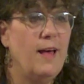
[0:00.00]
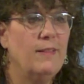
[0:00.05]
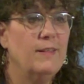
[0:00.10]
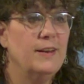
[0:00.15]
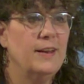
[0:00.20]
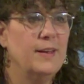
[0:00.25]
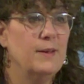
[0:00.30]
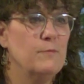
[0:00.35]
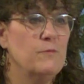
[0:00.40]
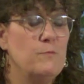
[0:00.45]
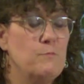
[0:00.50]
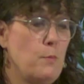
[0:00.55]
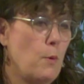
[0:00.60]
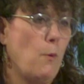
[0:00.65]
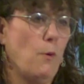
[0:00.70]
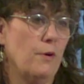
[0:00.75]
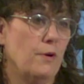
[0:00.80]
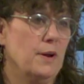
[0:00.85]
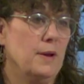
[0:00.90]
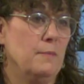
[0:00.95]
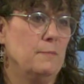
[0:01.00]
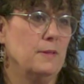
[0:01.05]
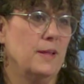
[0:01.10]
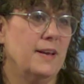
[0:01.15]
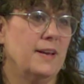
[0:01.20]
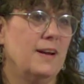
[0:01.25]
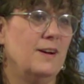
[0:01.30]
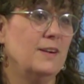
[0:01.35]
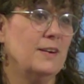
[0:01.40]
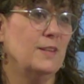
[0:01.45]
holiday emporium,
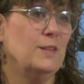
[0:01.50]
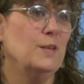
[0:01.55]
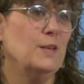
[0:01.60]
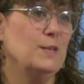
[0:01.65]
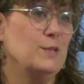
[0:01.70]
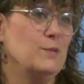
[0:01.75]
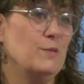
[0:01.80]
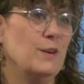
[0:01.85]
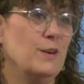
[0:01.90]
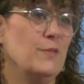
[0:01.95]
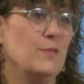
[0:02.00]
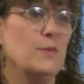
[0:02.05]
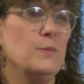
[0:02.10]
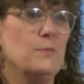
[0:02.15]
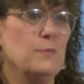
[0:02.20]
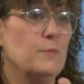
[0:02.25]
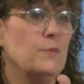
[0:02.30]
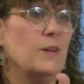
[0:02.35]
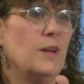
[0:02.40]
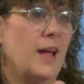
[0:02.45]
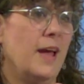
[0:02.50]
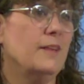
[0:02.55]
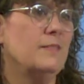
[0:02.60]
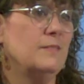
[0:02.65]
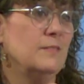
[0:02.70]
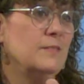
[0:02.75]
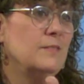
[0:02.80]
like I'll get things ready for, at